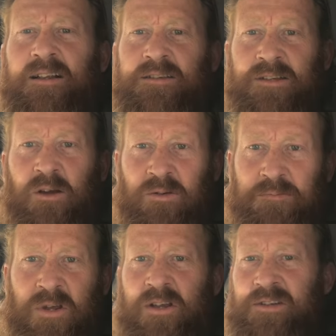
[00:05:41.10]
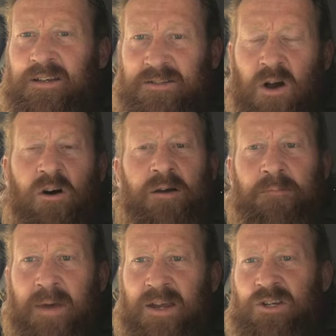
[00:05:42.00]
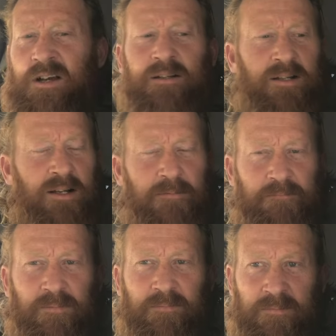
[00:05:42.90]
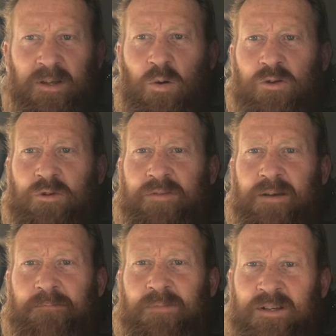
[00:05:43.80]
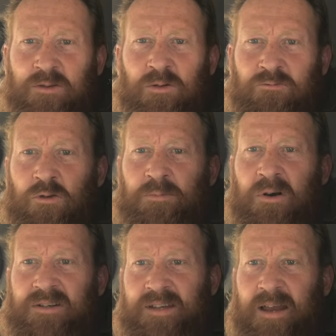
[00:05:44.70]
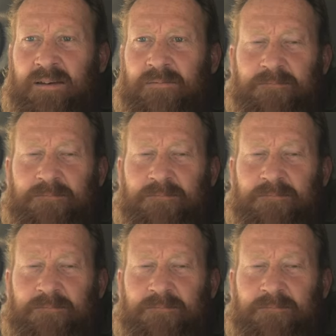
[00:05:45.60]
So it's music, time, measure. The quadrivium is all ruled by Saturn.